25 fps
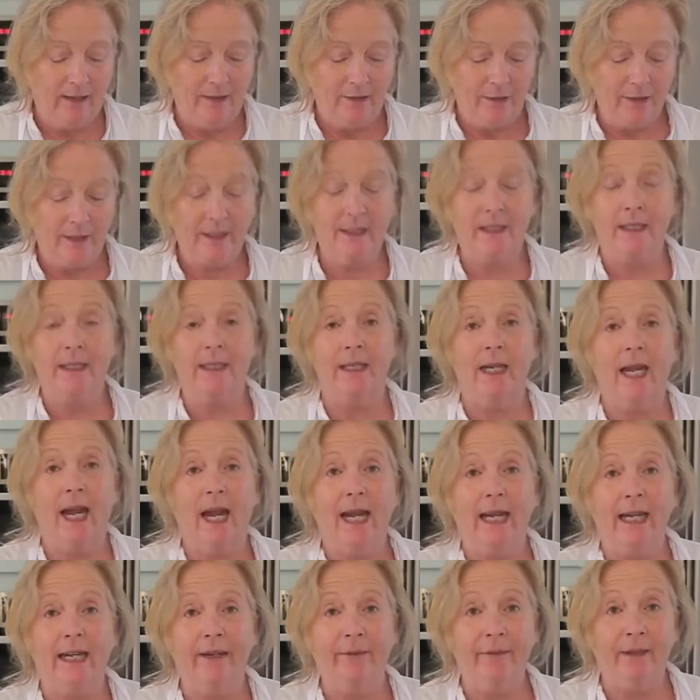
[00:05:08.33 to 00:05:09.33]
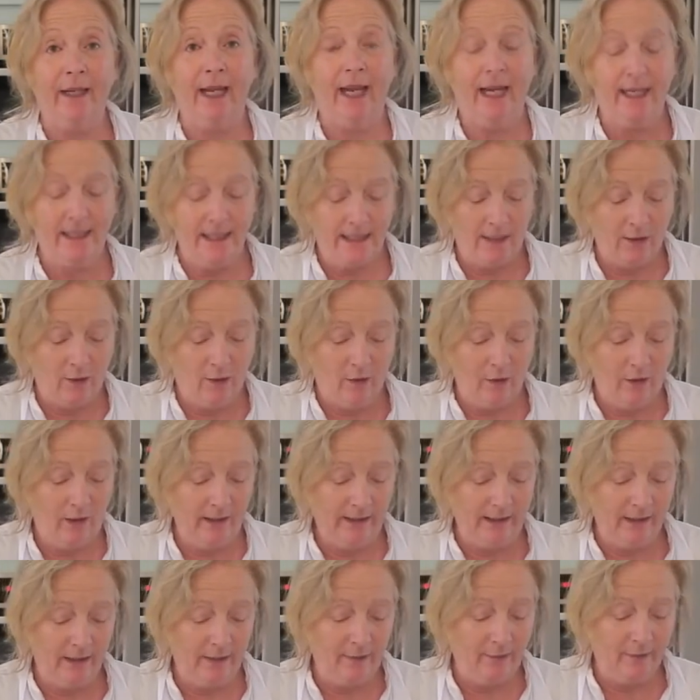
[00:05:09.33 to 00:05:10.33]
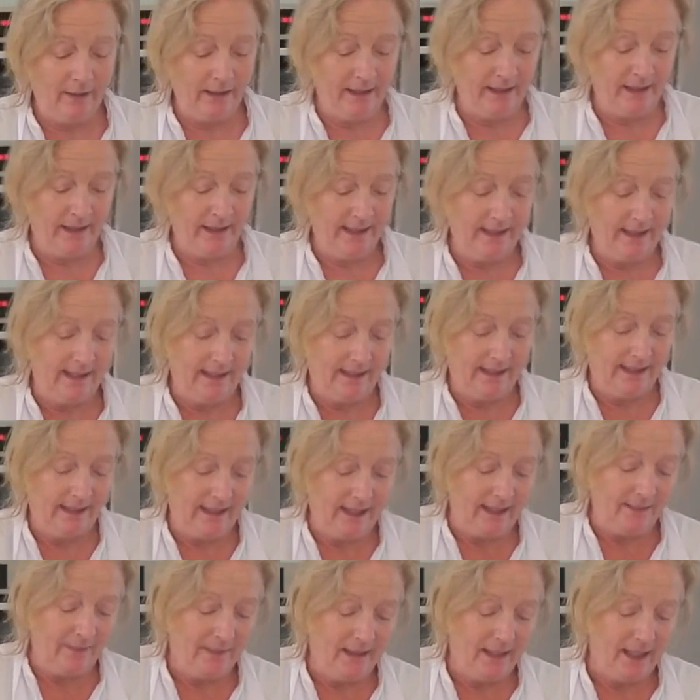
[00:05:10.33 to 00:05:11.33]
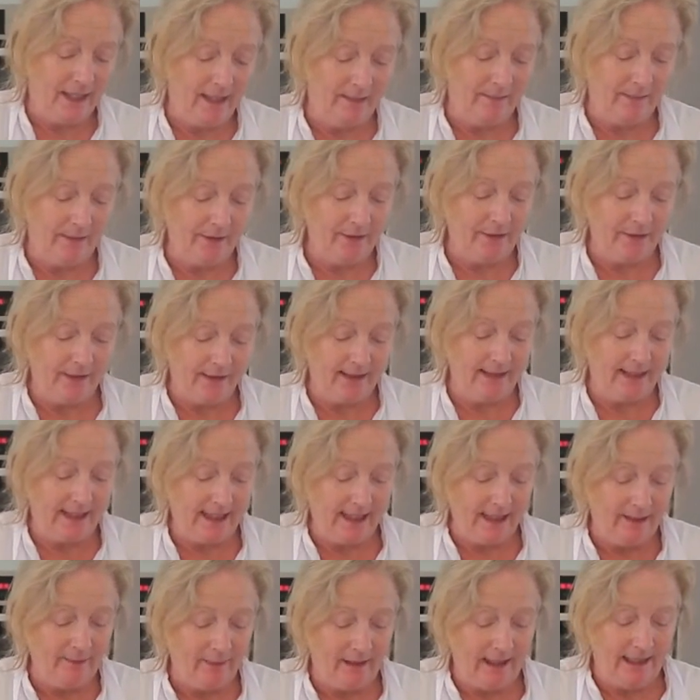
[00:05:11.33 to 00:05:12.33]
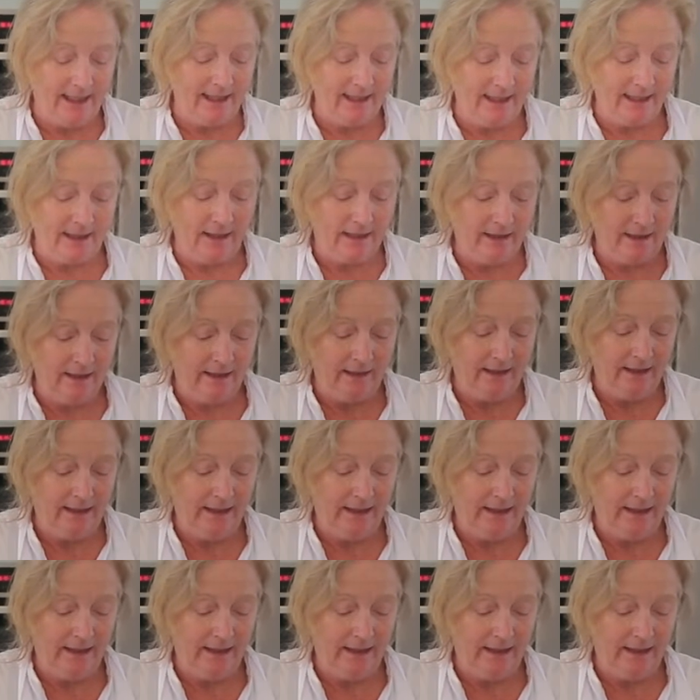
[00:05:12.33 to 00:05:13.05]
Just even adding all the ingredients at the same time and just stick blending it,